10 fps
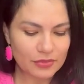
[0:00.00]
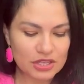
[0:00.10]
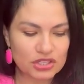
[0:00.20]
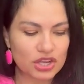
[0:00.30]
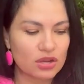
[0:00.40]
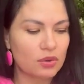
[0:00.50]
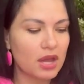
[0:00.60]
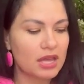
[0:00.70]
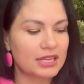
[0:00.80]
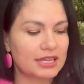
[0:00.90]
So
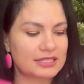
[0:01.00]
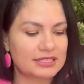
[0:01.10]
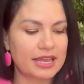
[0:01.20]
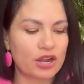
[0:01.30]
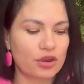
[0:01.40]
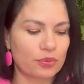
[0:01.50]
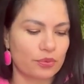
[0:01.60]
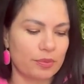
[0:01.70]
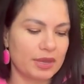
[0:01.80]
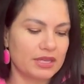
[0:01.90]
let's take our
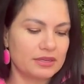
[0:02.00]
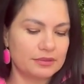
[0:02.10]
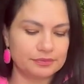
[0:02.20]
ribbon